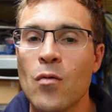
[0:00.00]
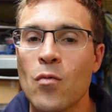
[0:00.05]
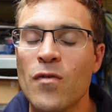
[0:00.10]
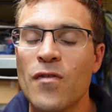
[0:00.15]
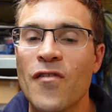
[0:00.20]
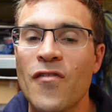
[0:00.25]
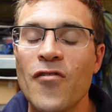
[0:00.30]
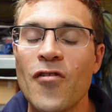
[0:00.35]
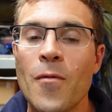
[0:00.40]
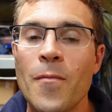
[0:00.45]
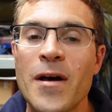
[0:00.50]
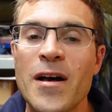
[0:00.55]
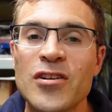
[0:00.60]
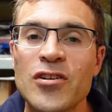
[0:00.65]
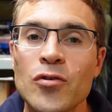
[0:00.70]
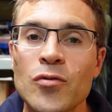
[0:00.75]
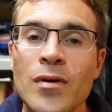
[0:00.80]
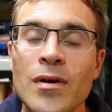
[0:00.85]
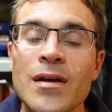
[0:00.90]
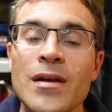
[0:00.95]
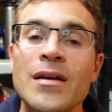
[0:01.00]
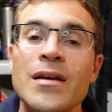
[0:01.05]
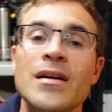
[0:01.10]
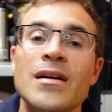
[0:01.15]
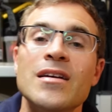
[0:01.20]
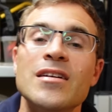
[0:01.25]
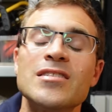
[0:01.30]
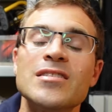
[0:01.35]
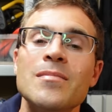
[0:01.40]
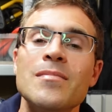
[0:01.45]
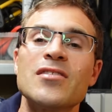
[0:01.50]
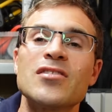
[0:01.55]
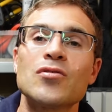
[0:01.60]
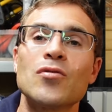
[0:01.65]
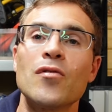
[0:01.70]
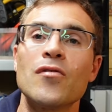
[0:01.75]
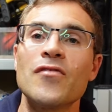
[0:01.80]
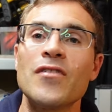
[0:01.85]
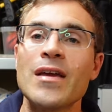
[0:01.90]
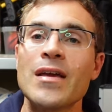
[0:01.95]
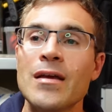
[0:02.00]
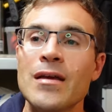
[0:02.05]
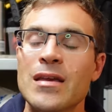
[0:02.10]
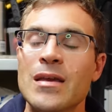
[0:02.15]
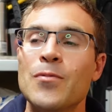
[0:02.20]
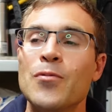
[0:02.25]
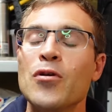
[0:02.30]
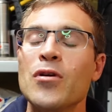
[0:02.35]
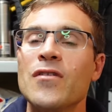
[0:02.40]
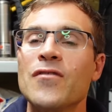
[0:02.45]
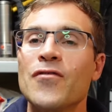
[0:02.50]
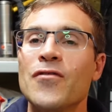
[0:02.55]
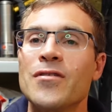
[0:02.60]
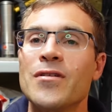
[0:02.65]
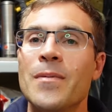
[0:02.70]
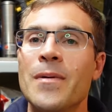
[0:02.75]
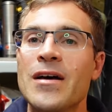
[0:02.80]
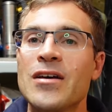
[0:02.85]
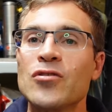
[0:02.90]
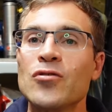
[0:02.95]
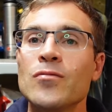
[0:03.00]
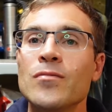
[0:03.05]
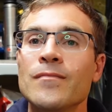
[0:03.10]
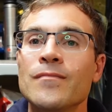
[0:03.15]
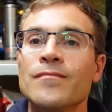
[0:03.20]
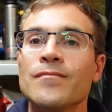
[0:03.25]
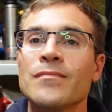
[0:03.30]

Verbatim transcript: With a foot pedal, similar sort of thing, you put your foot in the pedal,